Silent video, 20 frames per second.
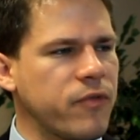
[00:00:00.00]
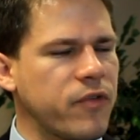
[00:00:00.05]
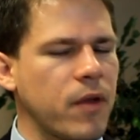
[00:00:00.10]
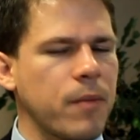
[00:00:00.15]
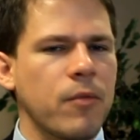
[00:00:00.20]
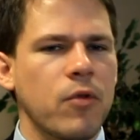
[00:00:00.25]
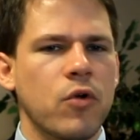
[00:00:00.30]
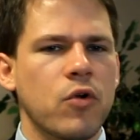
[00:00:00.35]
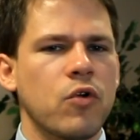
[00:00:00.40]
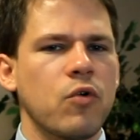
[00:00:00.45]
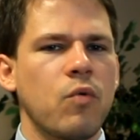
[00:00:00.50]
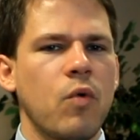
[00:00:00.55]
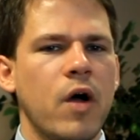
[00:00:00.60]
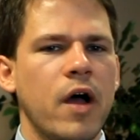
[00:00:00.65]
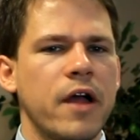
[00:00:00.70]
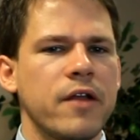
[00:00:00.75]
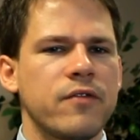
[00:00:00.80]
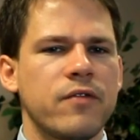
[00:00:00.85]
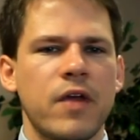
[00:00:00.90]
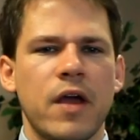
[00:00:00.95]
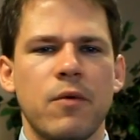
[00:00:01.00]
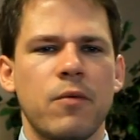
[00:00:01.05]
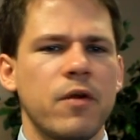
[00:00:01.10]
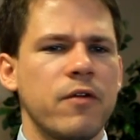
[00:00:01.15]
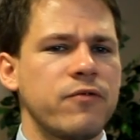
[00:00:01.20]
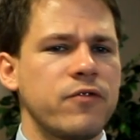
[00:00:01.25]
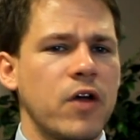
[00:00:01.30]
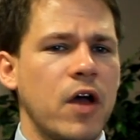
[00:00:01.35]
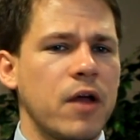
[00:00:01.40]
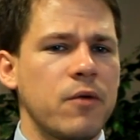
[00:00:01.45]
similar to what they would
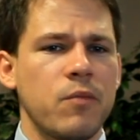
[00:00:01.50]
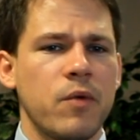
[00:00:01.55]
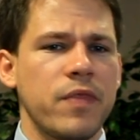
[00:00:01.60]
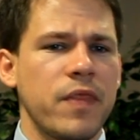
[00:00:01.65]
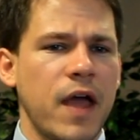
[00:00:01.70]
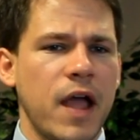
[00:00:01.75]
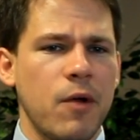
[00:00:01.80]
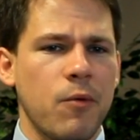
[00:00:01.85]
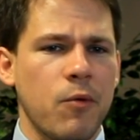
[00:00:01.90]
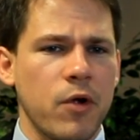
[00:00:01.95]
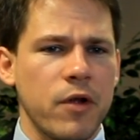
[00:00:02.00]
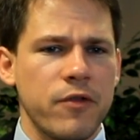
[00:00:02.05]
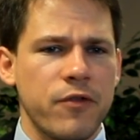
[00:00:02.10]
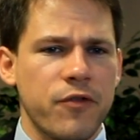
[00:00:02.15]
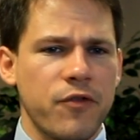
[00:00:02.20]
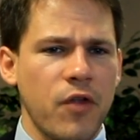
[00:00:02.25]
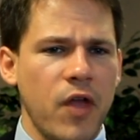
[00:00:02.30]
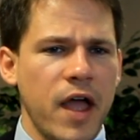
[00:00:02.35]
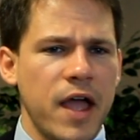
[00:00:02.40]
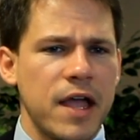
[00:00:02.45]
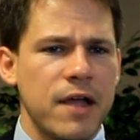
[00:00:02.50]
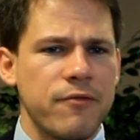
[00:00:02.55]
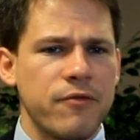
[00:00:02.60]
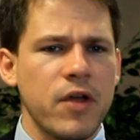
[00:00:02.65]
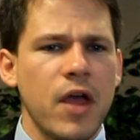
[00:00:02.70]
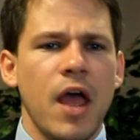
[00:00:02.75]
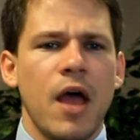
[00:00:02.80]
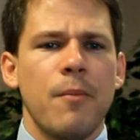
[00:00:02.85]
have done when they were enslaved.